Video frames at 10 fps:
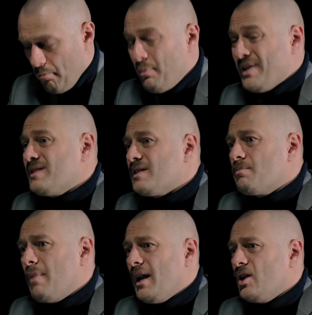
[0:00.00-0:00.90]
business
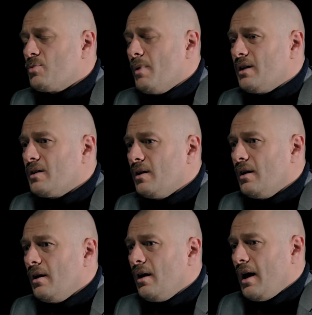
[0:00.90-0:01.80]
management,
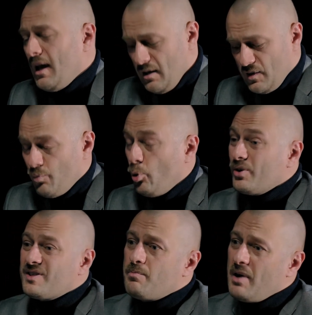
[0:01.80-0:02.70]
and
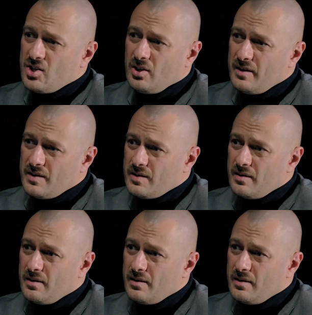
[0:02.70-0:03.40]
sports specialists.